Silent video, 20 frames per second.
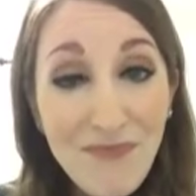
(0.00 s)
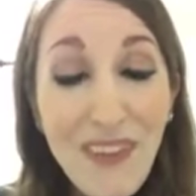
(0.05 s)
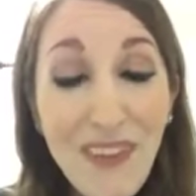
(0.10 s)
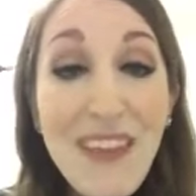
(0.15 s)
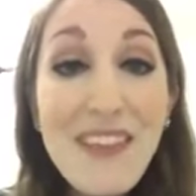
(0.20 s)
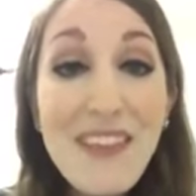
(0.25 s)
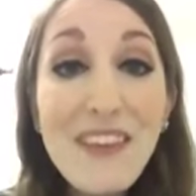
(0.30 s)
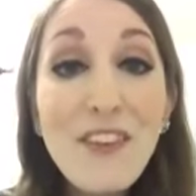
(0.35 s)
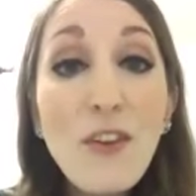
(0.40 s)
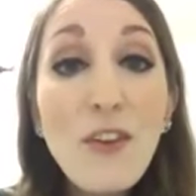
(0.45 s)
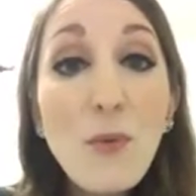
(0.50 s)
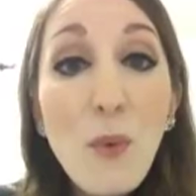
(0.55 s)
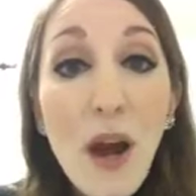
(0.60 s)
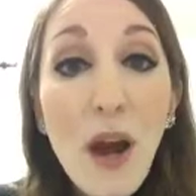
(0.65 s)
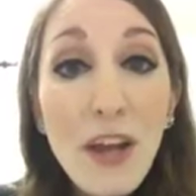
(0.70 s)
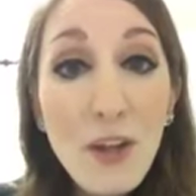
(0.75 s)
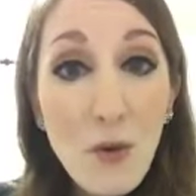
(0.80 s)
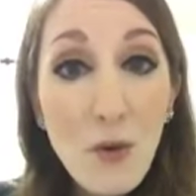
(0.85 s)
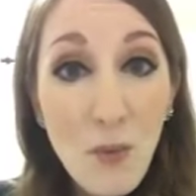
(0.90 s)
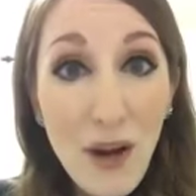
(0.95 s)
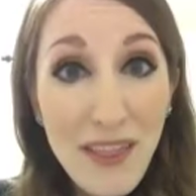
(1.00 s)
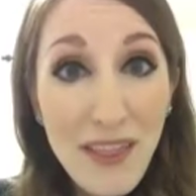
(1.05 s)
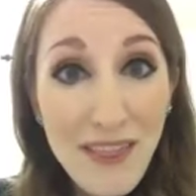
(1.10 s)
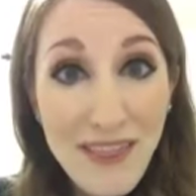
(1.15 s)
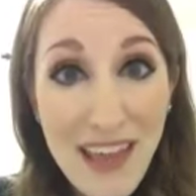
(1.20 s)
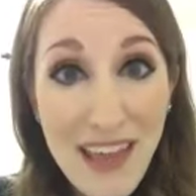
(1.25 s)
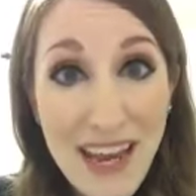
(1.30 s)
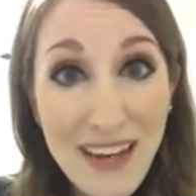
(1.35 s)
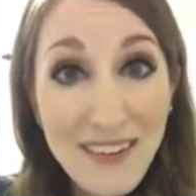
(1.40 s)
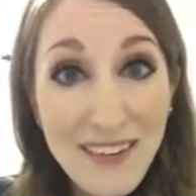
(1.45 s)
this is why you want
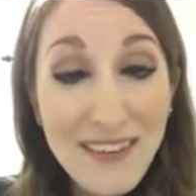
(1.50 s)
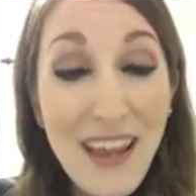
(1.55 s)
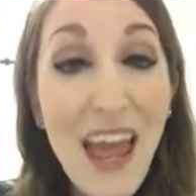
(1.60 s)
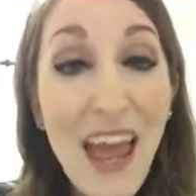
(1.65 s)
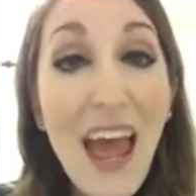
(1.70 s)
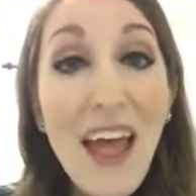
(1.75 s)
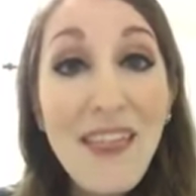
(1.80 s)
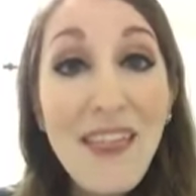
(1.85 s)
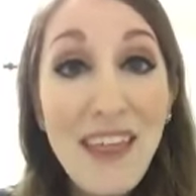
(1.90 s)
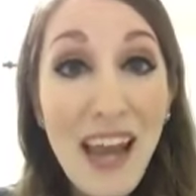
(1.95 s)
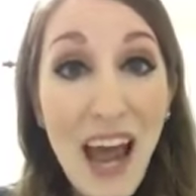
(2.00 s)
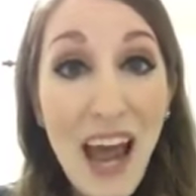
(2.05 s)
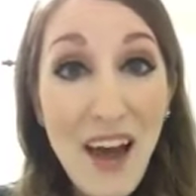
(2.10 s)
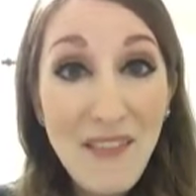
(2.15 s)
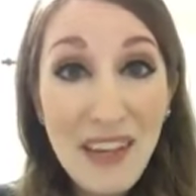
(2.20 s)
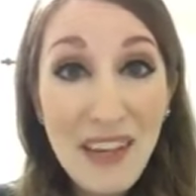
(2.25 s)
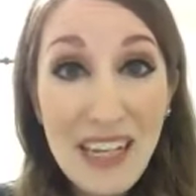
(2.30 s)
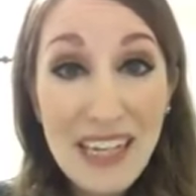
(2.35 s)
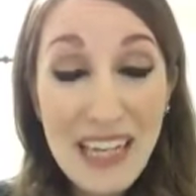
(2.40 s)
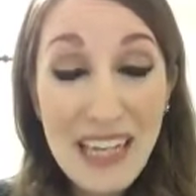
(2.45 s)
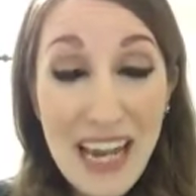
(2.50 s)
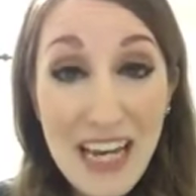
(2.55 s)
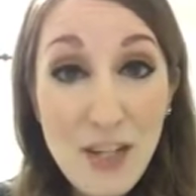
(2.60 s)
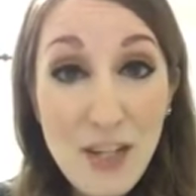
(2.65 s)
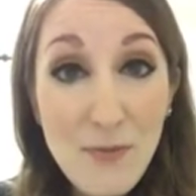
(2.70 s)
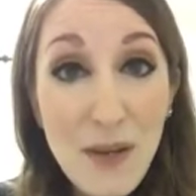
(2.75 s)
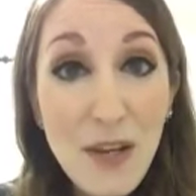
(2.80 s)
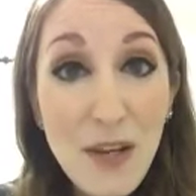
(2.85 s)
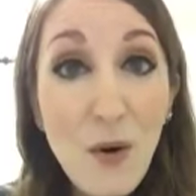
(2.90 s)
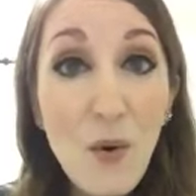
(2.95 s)
things that have
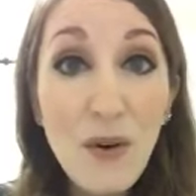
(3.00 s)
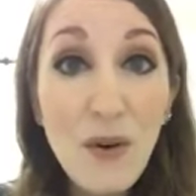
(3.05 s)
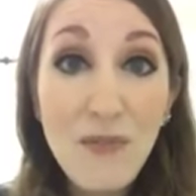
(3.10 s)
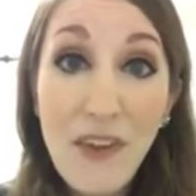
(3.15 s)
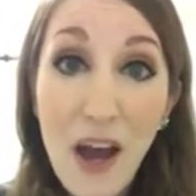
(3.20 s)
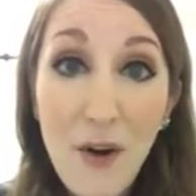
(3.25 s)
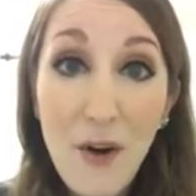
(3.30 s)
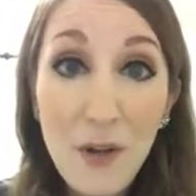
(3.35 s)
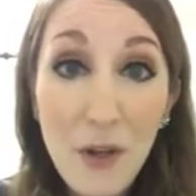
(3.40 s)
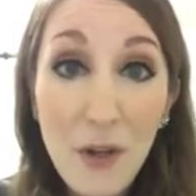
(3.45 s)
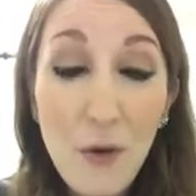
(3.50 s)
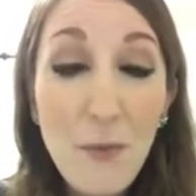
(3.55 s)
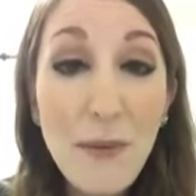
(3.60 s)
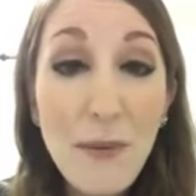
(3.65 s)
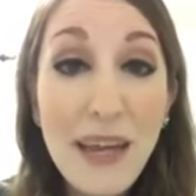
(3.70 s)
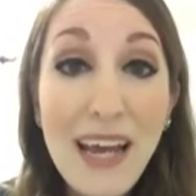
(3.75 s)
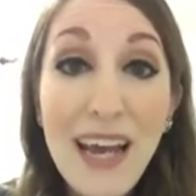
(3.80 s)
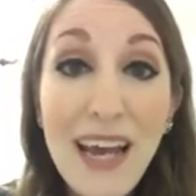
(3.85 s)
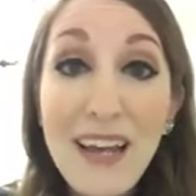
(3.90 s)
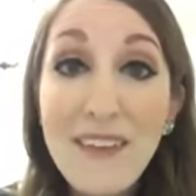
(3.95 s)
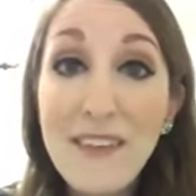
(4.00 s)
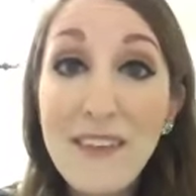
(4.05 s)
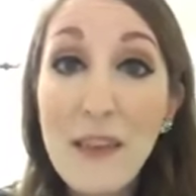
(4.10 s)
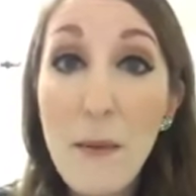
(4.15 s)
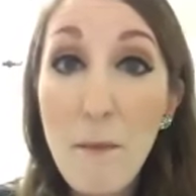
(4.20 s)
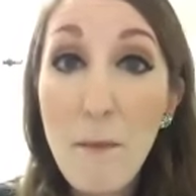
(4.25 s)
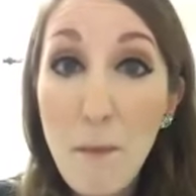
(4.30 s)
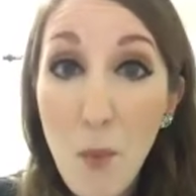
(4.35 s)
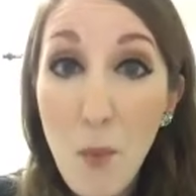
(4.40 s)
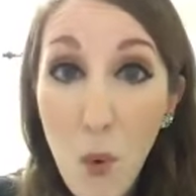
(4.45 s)
engagement or value because
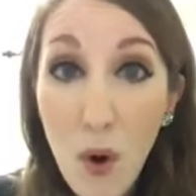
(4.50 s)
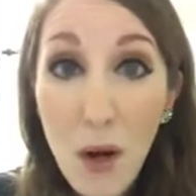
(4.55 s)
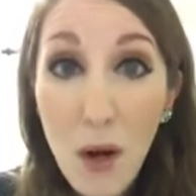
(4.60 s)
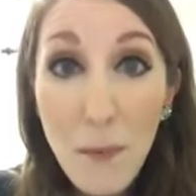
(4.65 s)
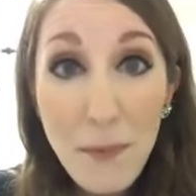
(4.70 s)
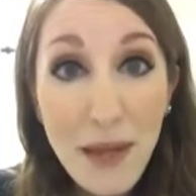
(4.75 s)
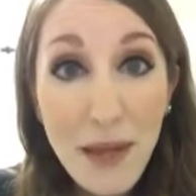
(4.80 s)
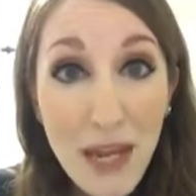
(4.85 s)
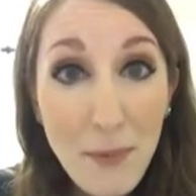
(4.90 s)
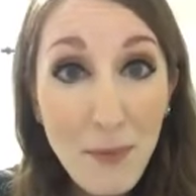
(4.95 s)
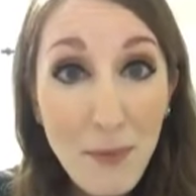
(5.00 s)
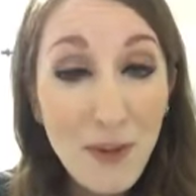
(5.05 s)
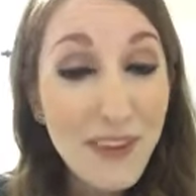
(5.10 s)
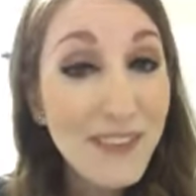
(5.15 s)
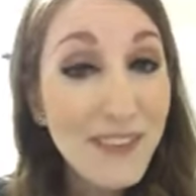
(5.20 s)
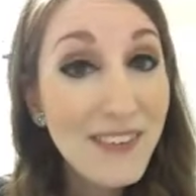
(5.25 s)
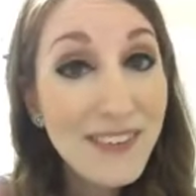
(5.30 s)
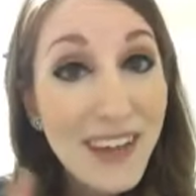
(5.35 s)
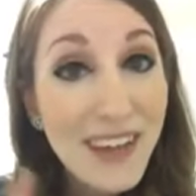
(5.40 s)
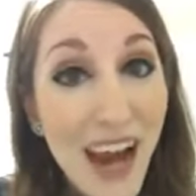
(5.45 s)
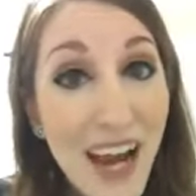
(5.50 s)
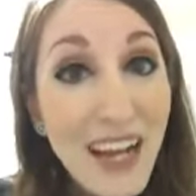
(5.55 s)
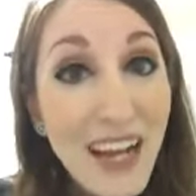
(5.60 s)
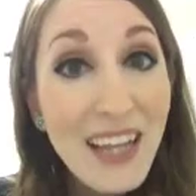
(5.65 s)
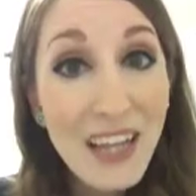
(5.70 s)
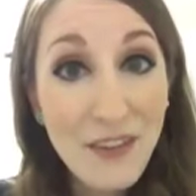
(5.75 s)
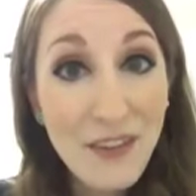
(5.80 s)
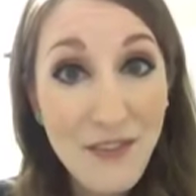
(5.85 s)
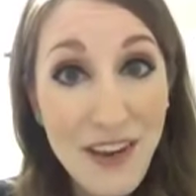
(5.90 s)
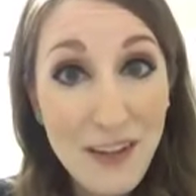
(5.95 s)
the more people, this is kind
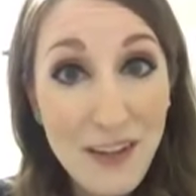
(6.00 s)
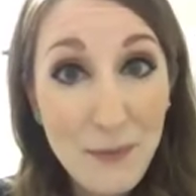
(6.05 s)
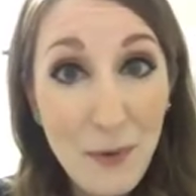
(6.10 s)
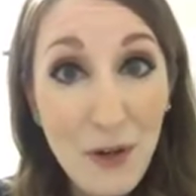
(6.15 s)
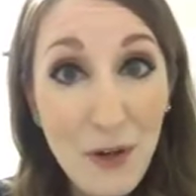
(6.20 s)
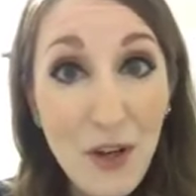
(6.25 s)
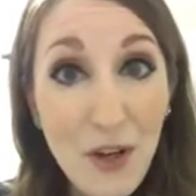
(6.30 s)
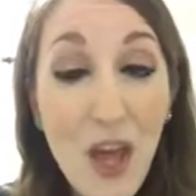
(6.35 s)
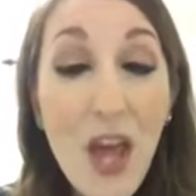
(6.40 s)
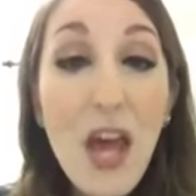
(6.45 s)
of like Facebook,